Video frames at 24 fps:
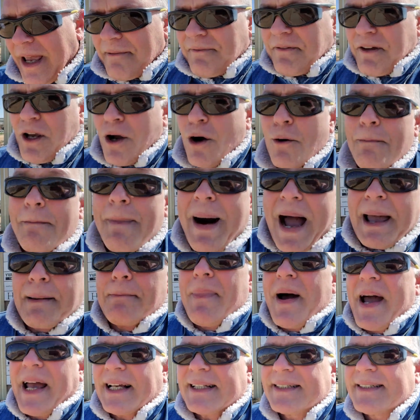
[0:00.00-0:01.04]
you my
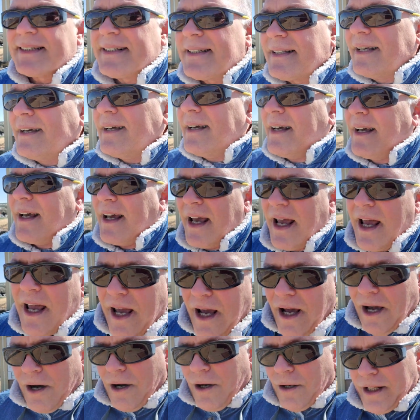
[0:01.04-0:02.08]
best
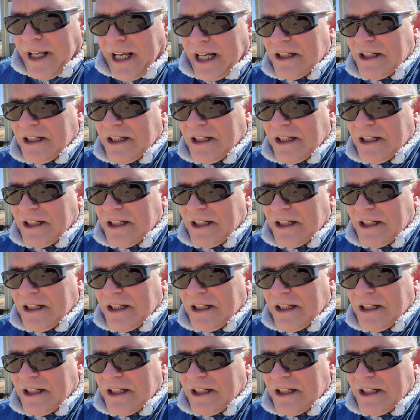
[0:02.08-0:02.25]
on